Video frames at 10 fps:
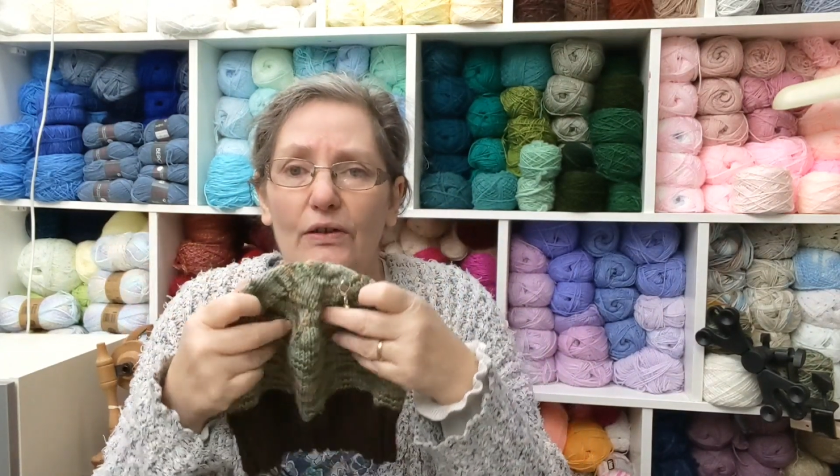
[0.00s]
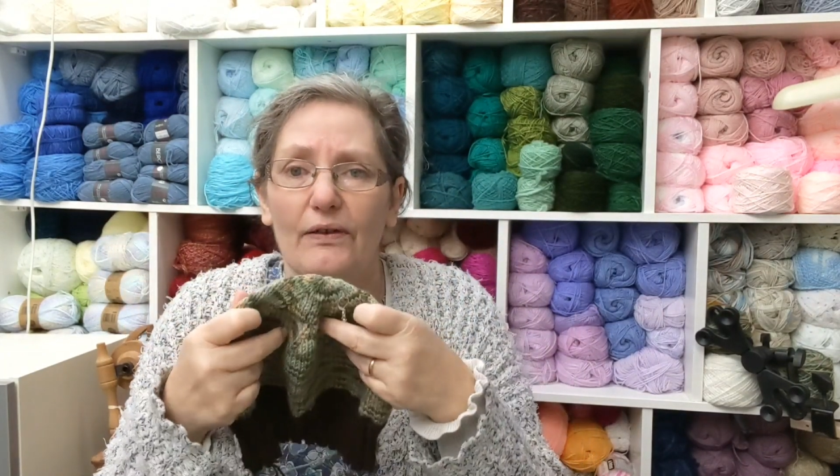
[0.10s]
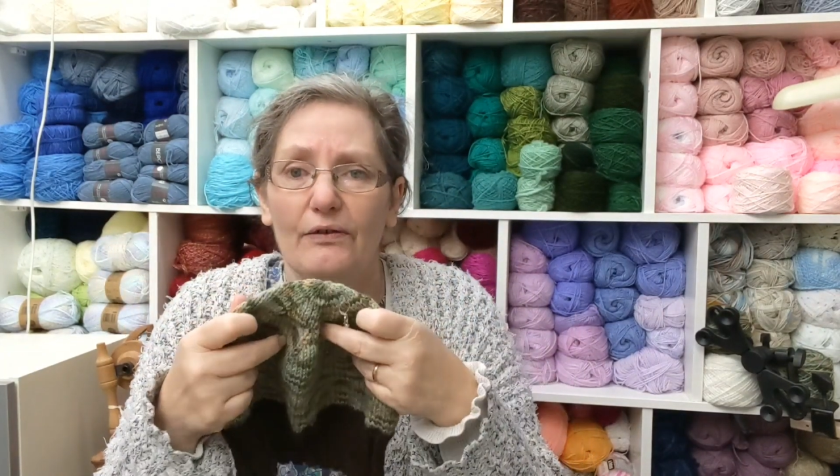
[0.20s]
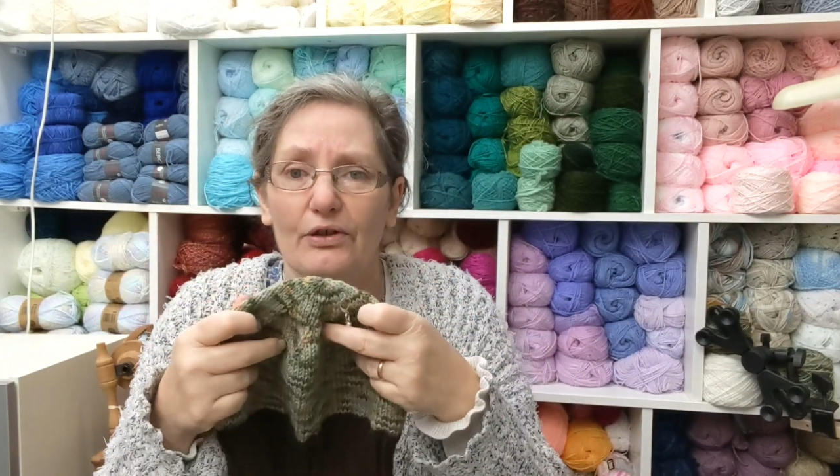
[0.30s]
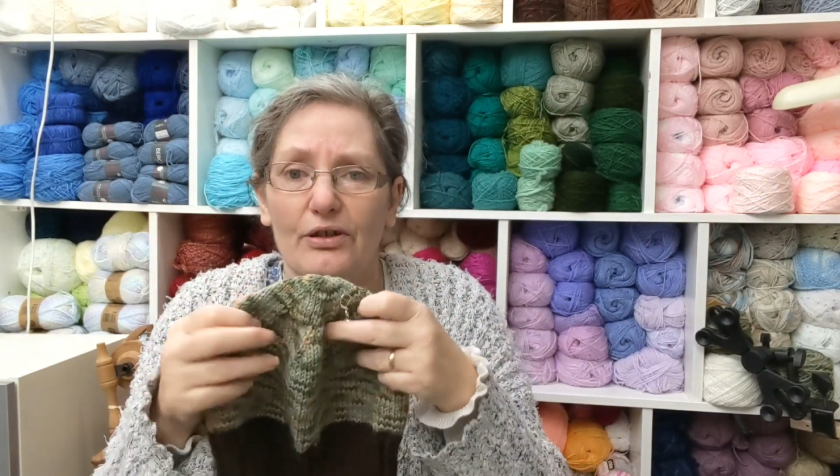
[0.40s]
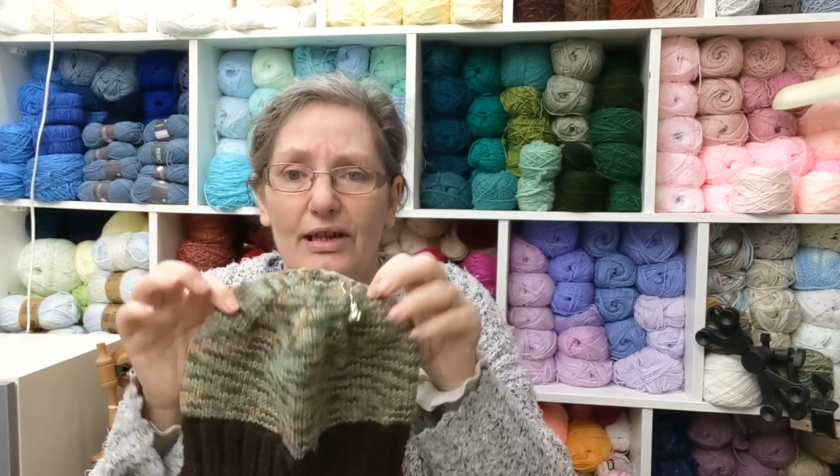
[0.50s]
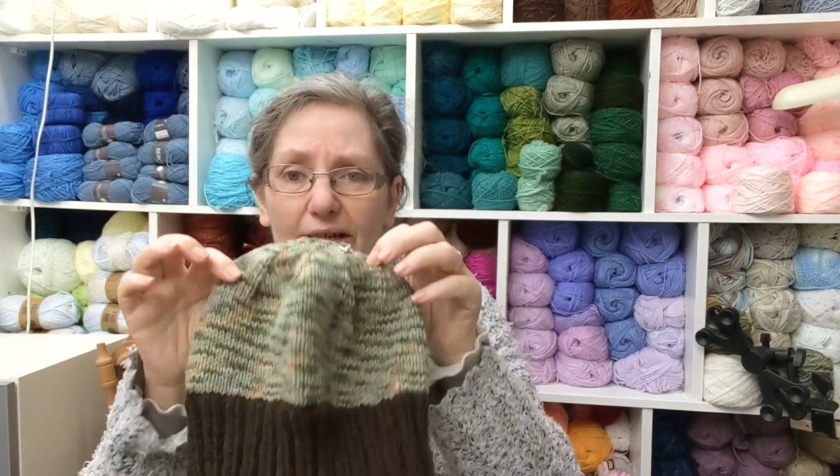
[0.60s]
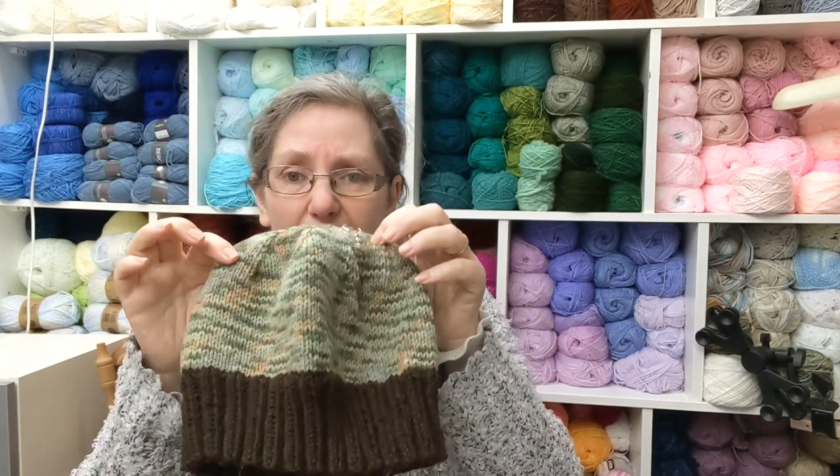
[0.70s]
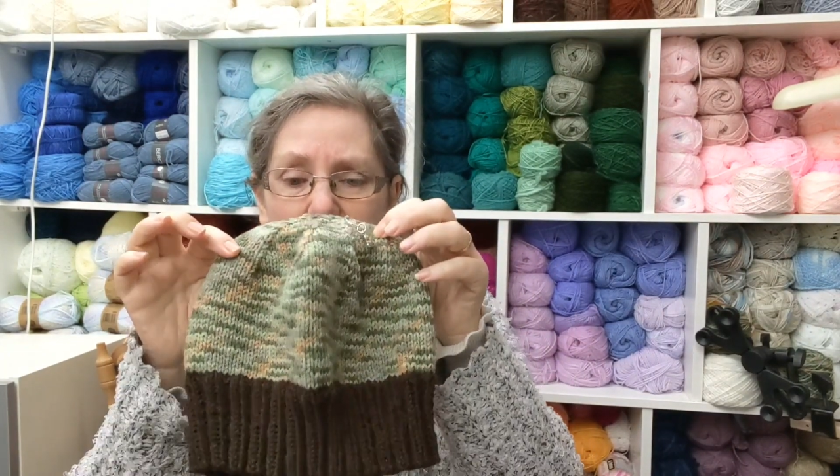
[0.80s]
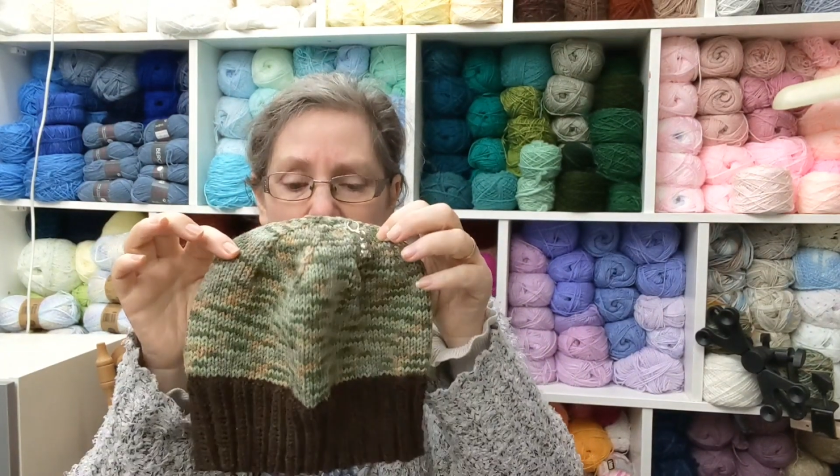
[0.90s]
if I'm not seeing
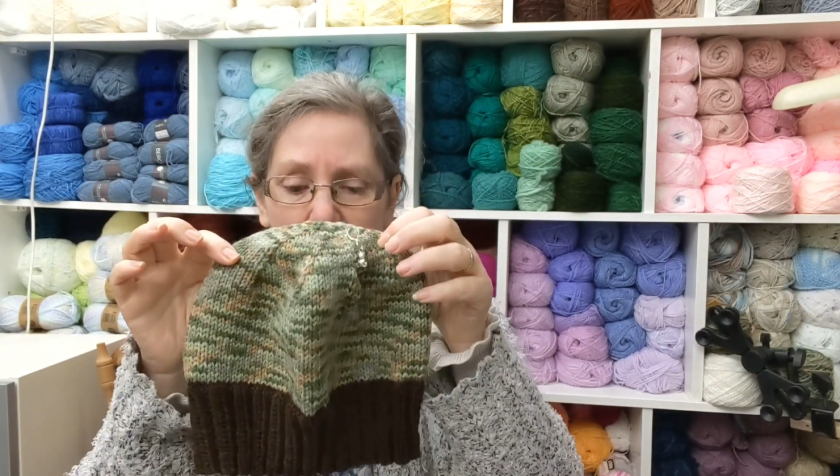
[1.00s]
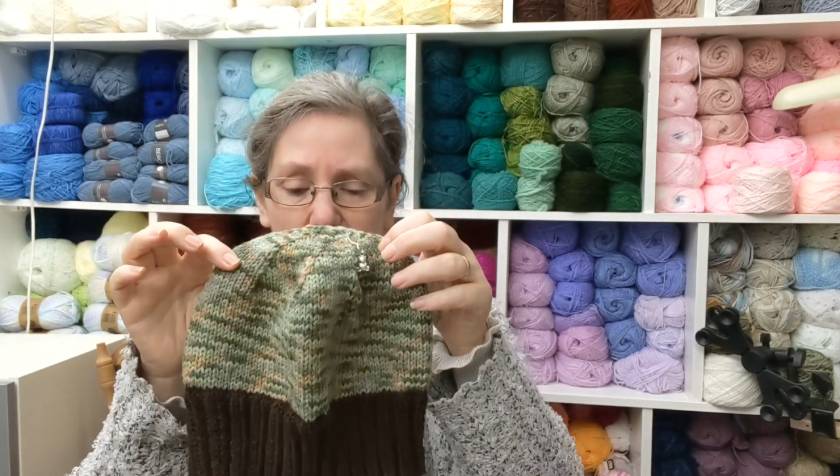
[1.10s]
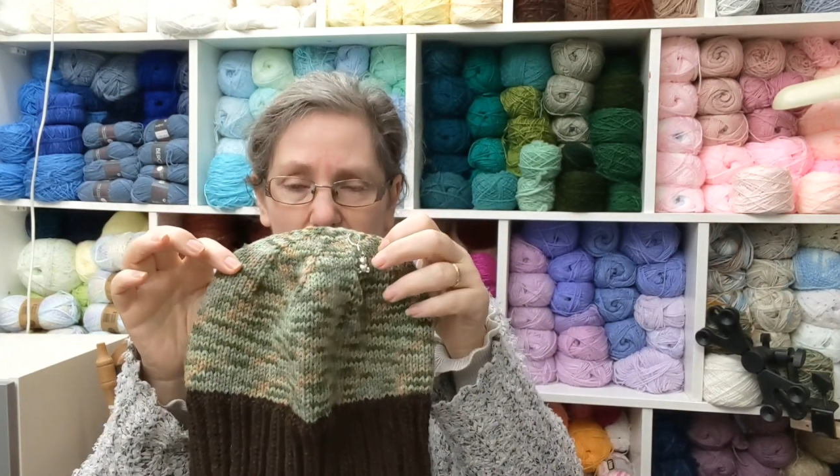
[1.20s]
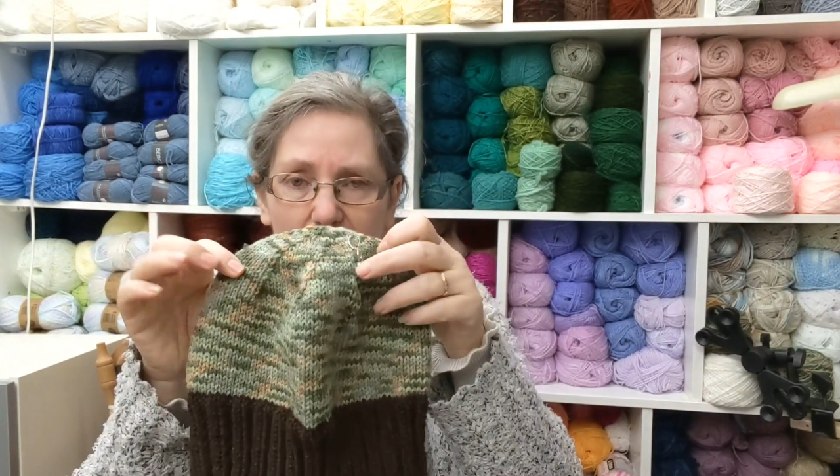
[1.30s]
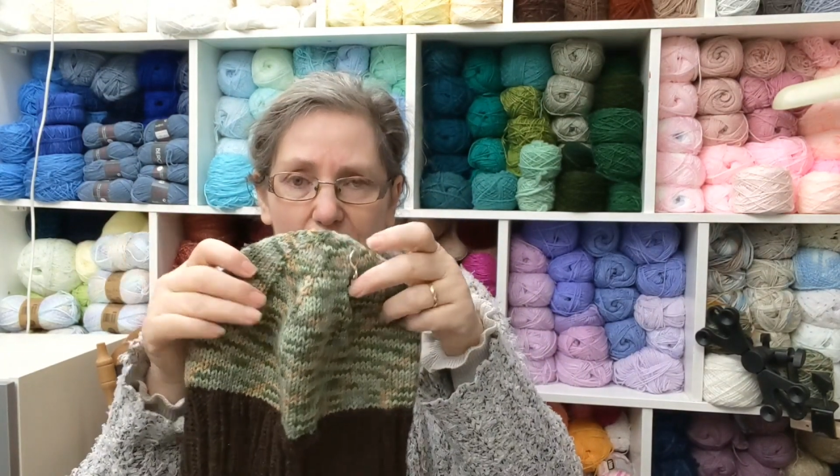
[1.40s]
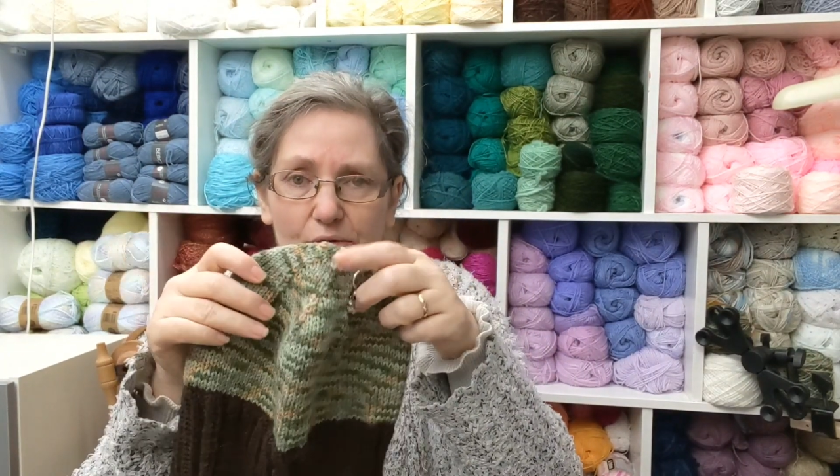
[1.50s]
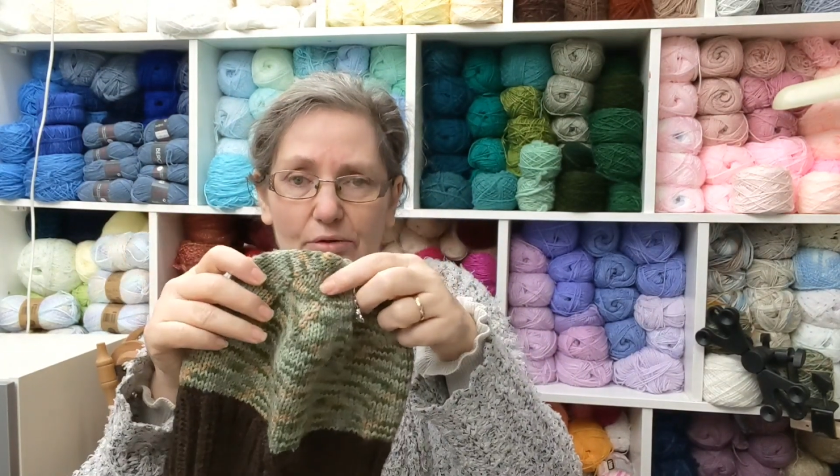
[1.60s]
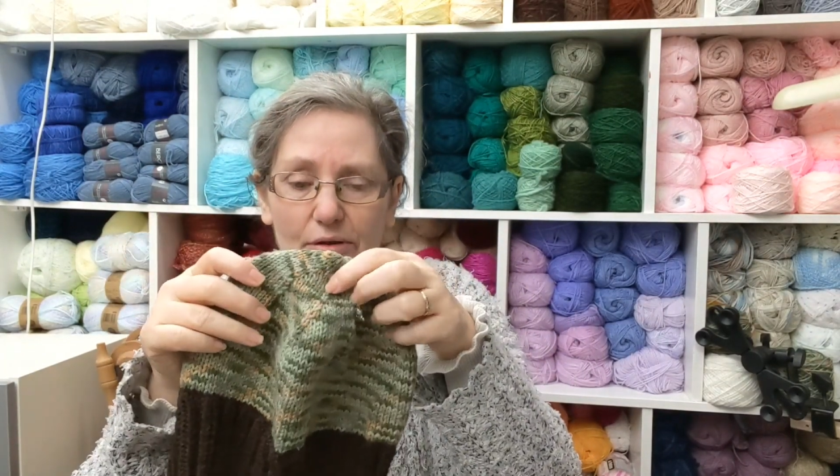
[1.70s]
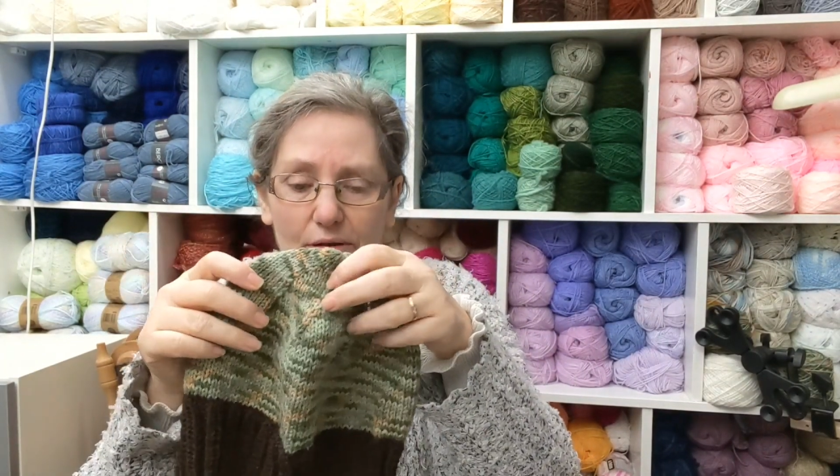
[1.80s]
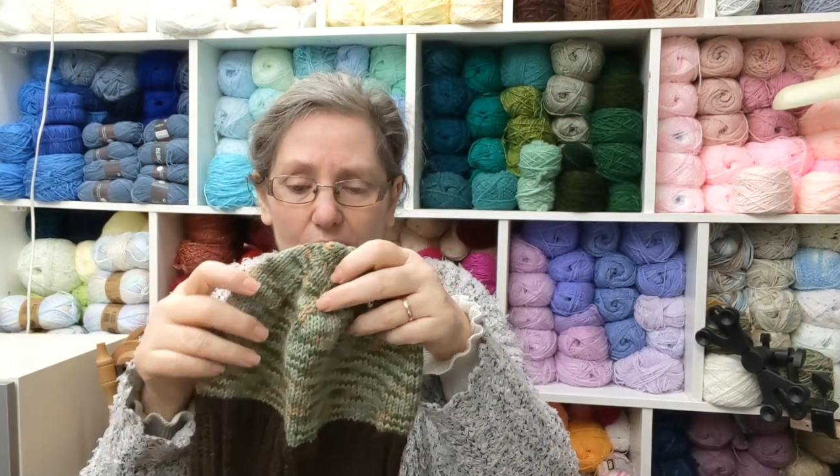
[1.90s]
any ending, so that's good.